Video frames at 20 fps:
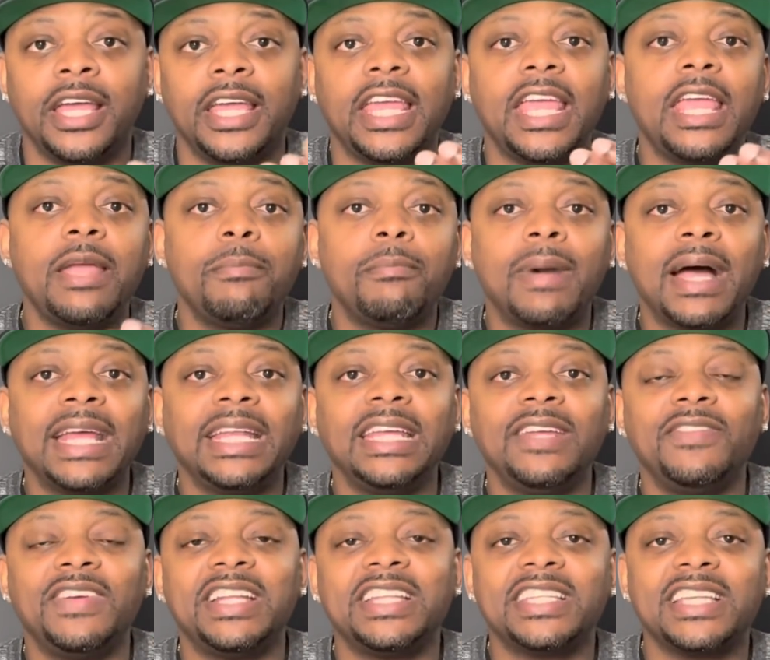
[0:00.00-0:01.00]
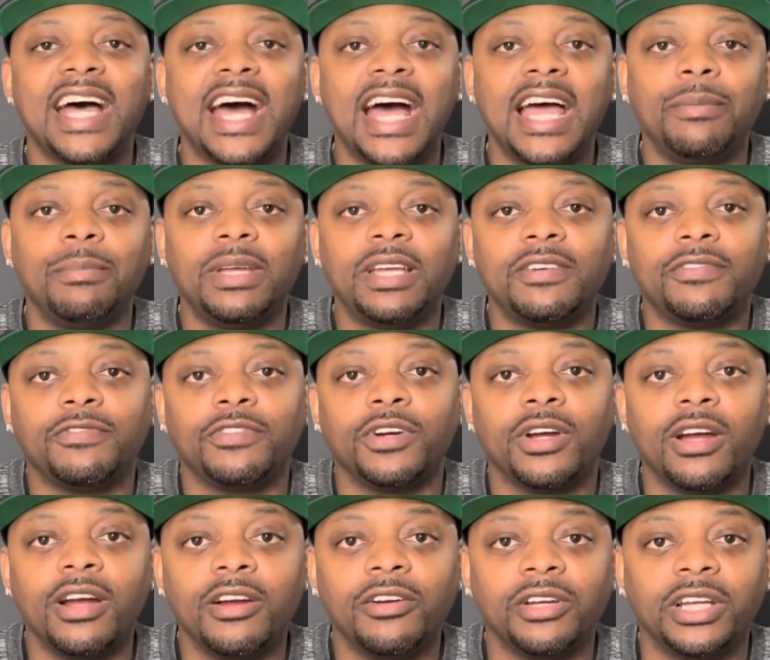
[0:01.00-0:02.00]
It might even time it for
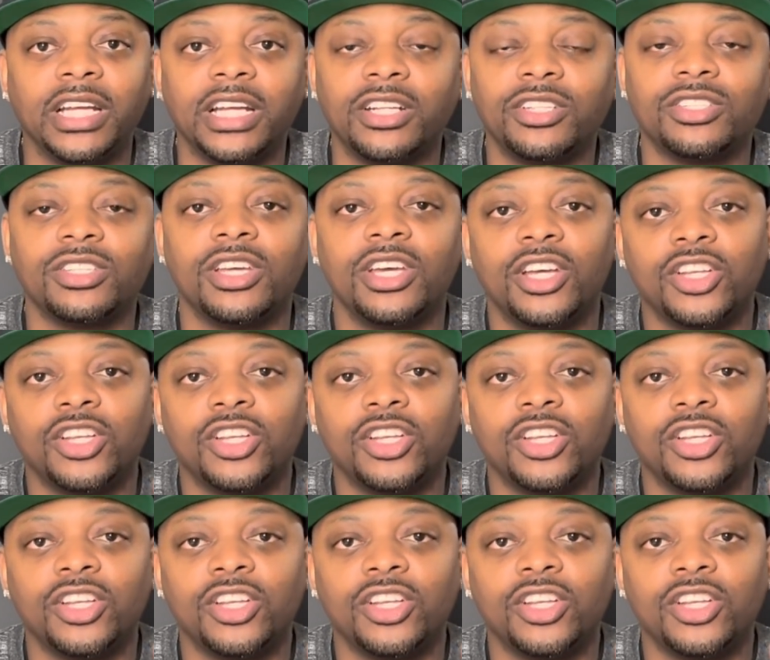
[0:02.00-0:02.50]
earnings.